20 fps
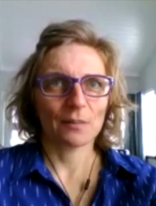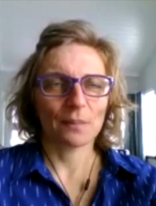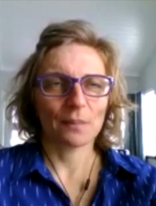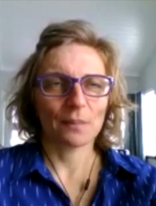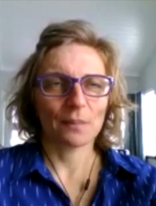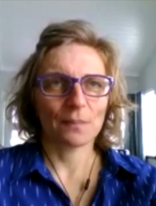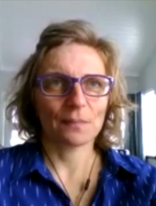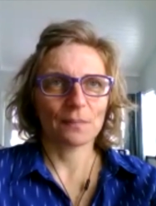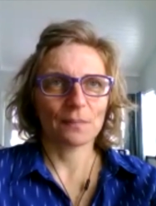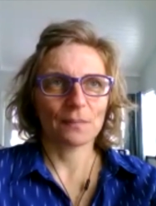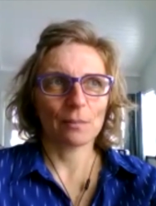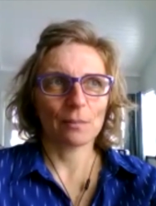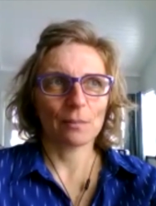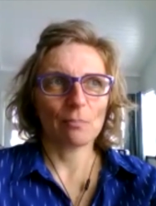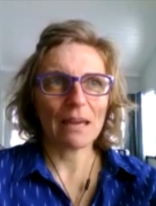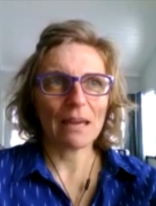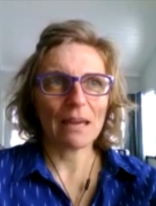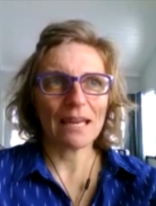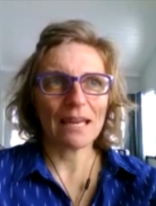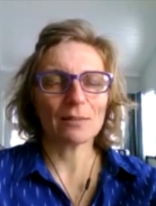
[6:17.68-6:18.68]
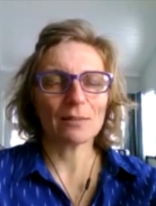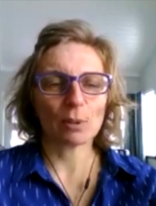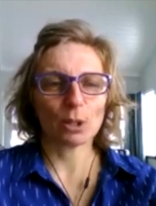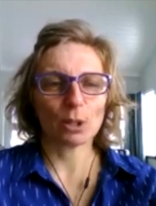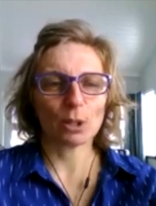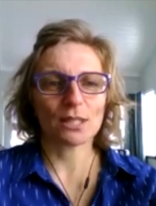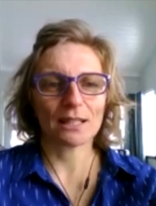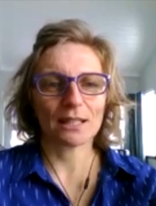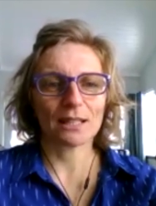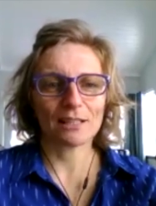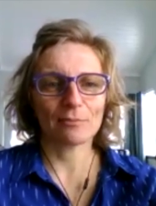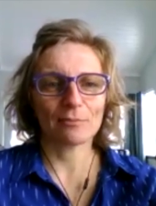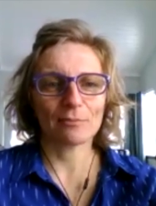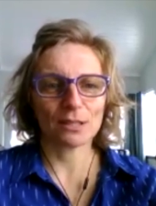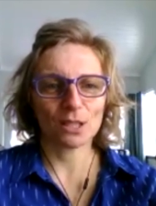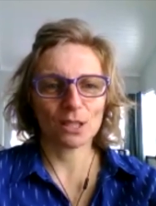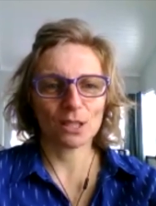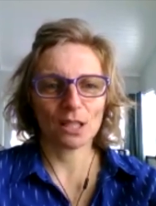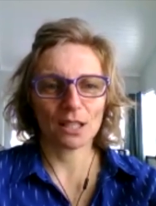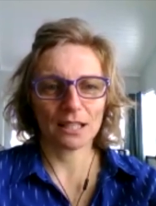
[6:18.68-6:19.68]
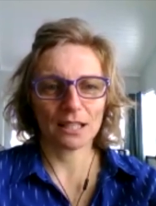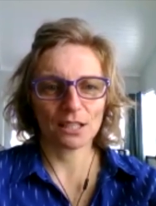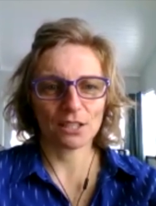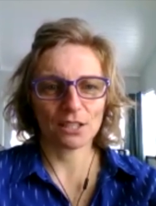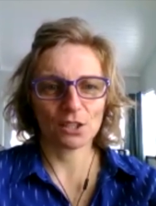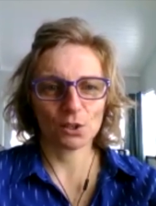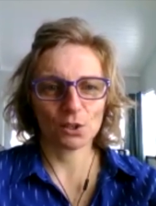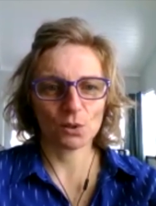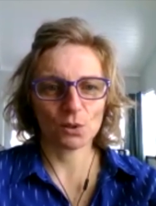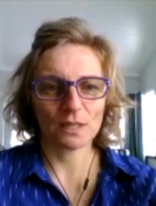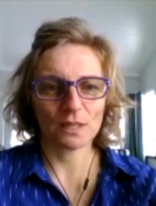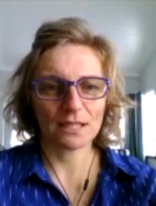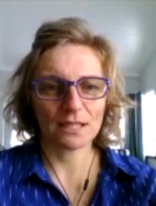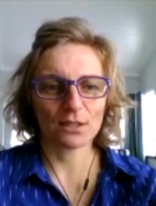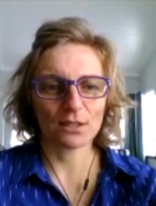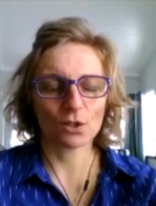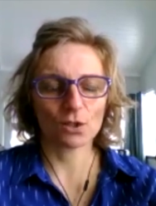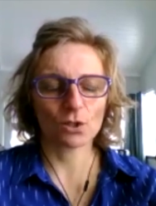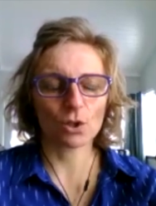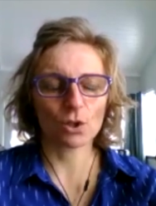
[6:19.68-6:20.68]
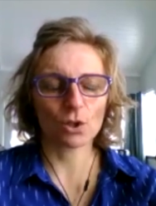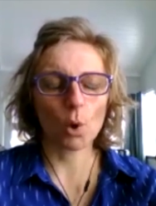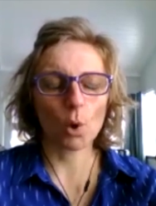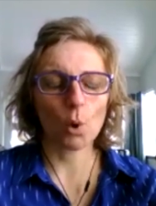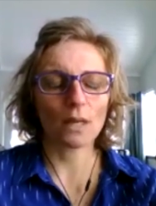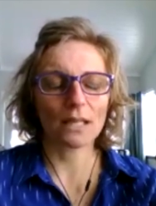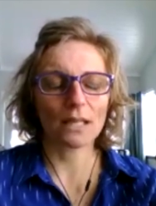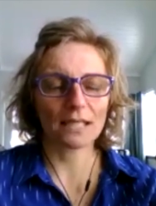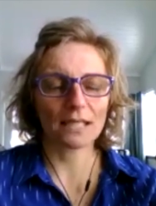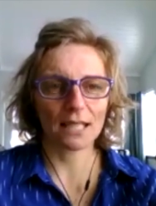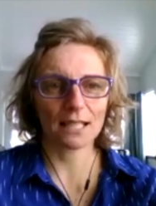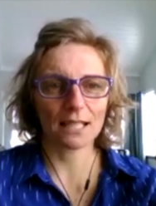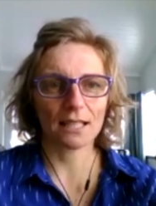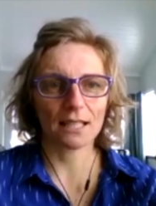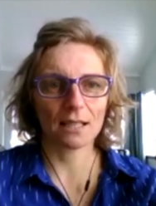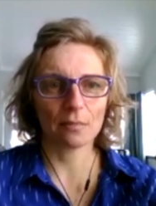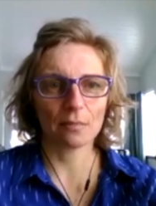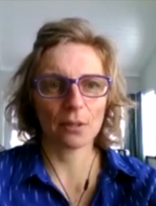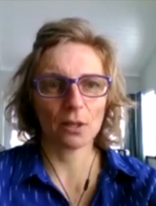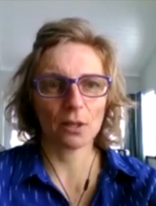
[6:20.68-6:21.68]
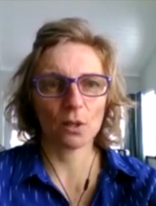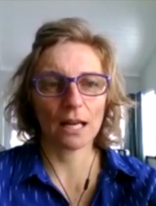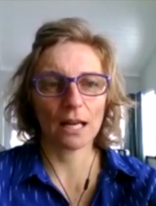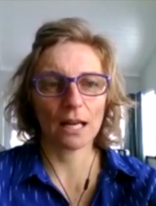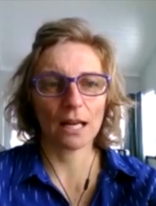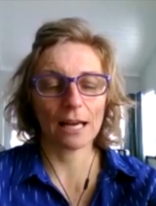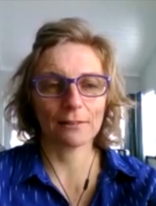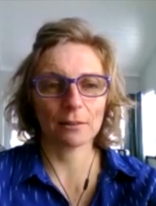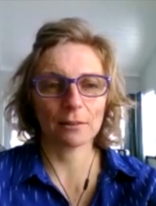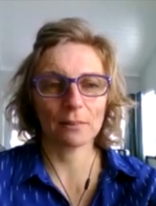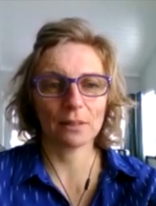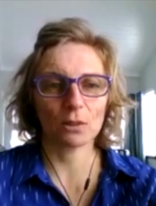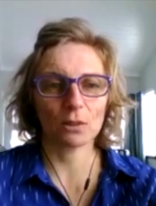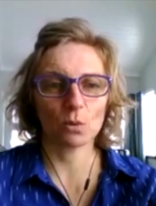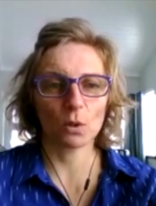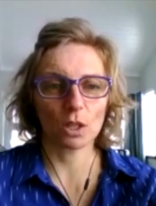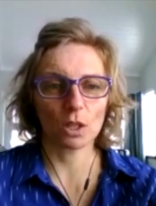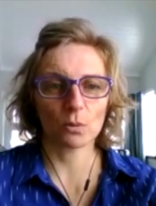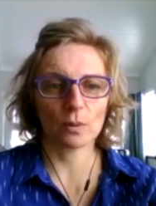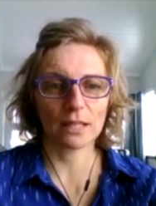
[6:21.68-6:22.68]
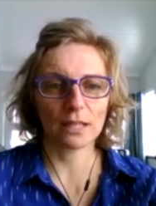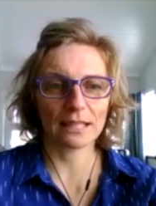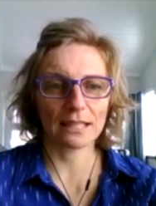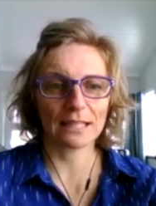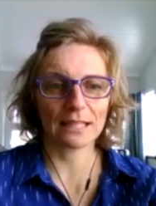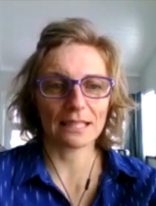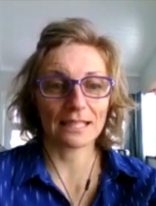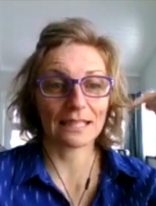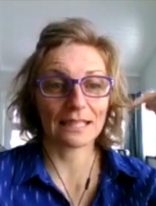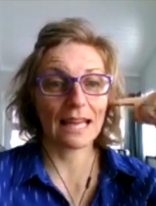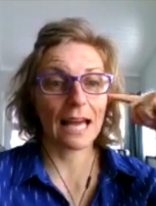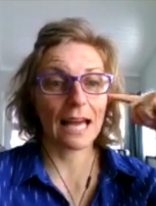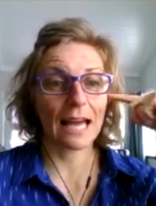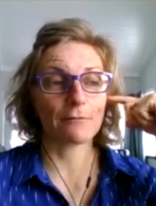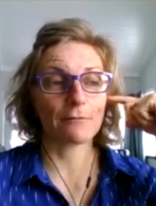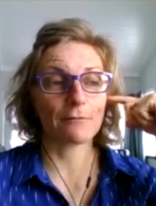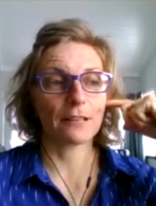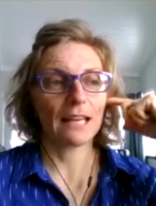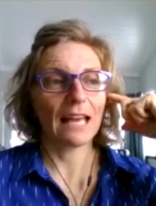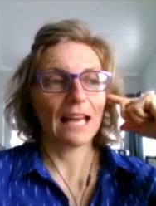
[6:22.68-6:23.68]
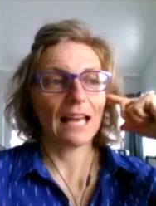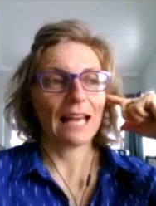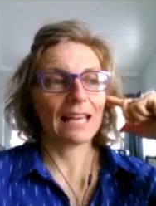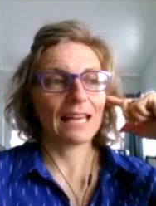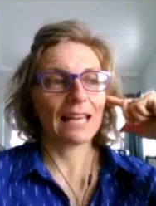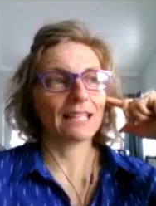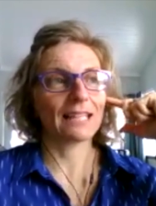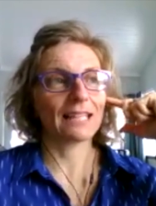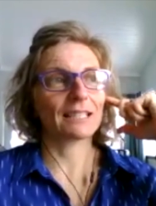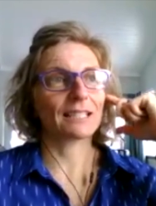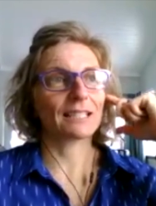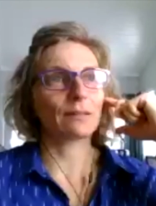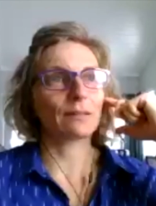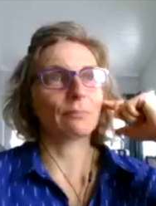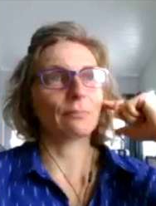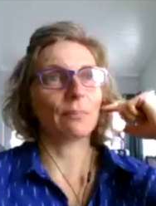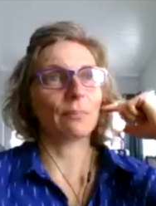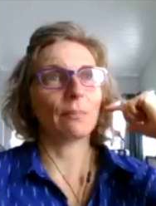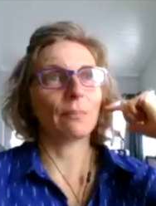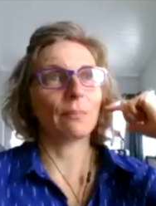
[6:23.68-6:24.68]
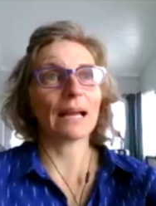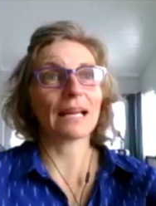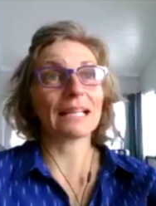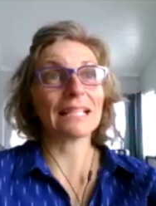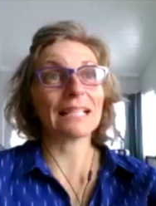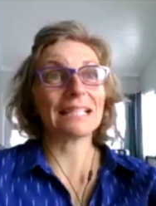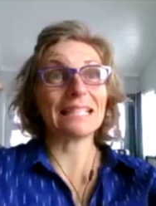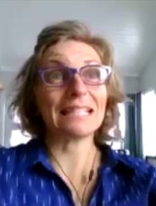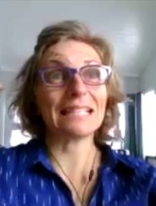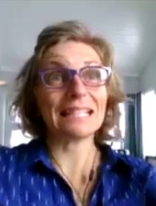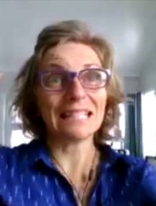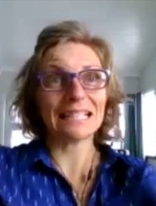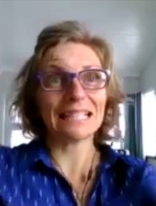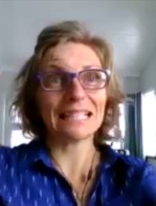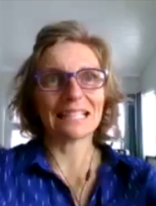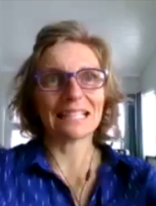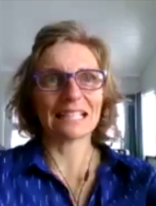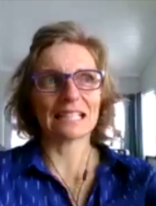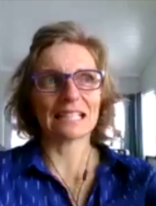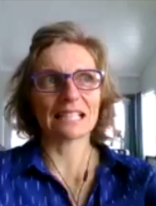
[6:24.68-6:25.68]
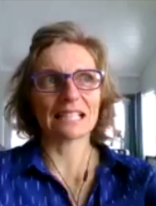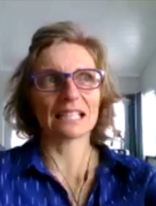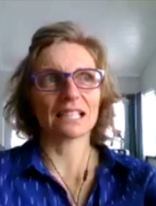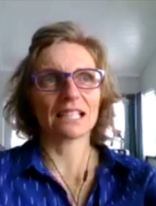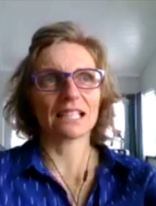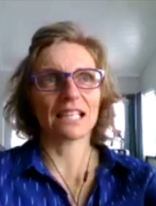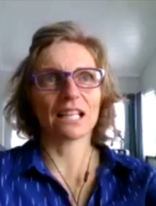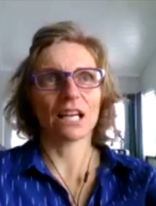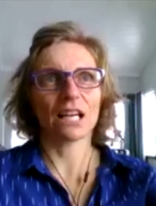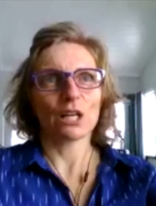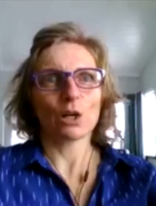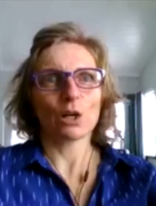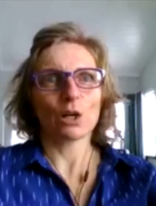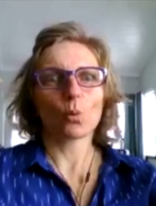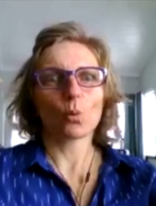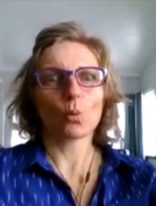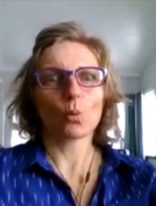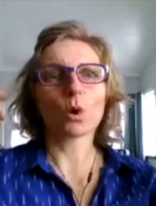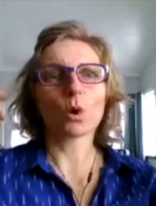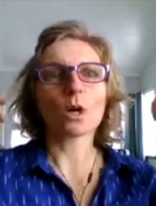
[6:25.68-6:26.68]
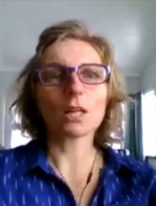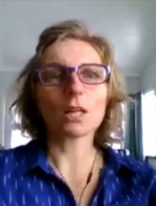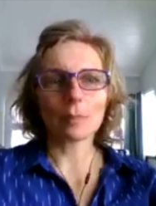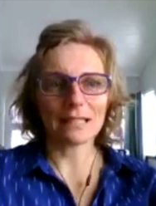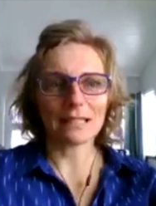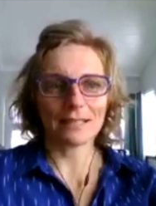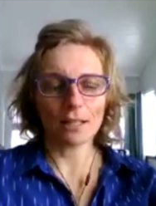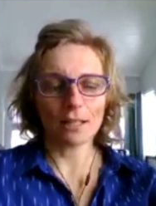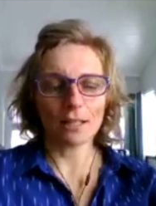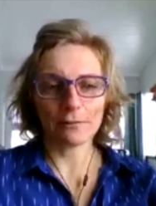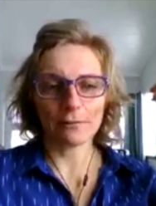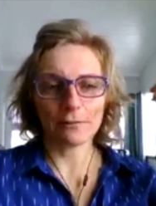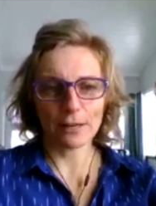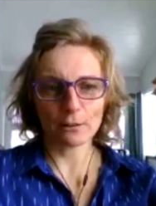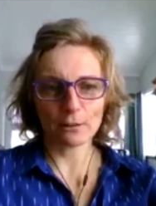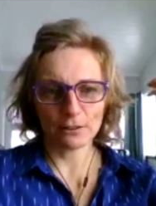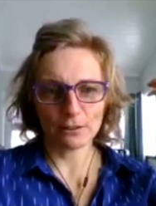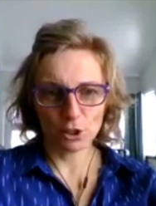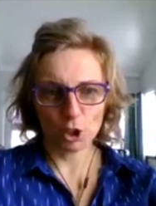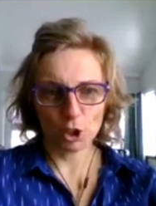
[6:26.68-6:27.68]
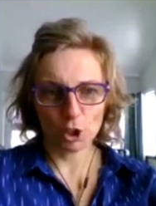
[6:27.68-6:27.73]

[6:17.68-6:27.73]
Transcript: the the main person that I've been talking to is so excited about having me work with his staff and my idea is to like work myself out of a